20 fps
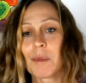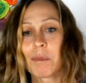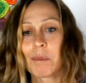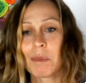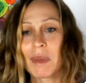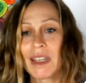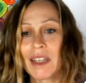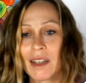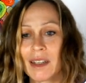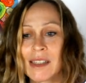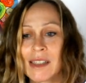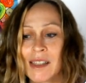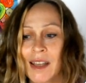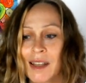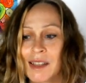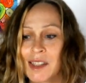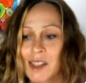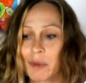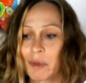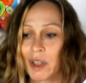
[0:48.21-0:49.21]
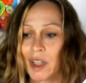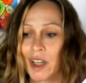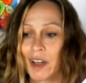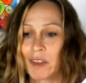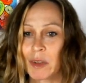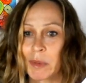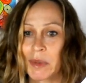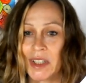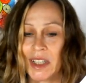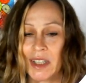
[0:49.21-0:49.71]
because that's the way
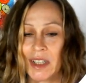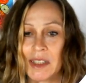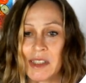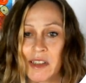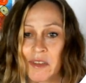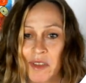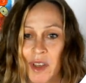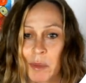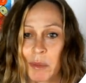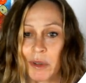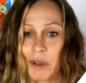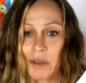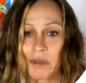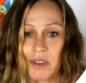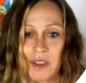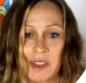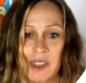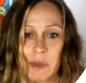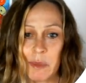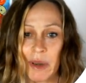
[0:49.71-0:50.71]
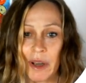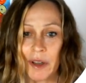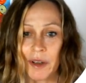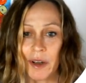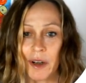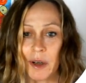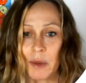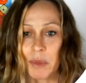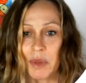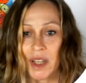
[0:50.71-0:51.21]
everybody at Savimbo feels about
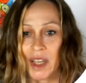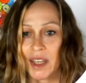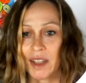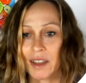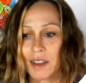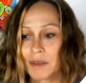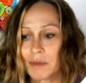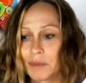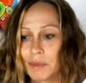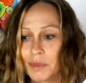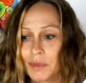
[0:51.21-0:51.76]
our planet.